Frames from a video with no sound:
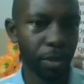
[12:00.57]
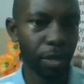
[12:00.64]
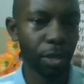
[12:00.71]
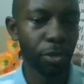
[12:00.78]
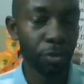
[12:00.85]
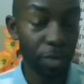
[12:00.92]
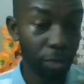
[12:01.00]

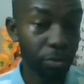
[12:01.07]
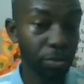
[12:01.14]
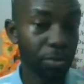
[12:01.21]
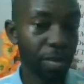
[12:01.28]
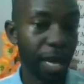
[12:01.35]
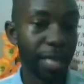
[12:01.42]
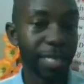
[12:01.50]
you need to
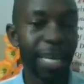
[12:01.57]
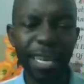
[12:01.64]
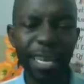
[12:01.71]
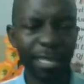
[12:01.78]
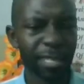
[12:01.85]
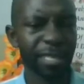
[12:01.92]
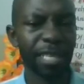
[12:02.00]
do that.
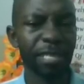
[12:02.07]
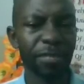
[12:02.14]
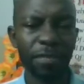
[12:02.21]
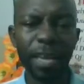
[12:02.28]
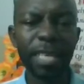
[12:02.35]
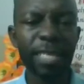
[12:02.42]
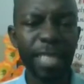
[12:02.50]
Exercise.
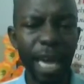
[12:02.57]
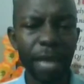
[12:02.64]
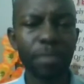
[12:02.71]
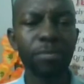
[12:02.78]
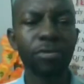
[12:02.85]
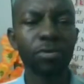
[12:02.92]
Find time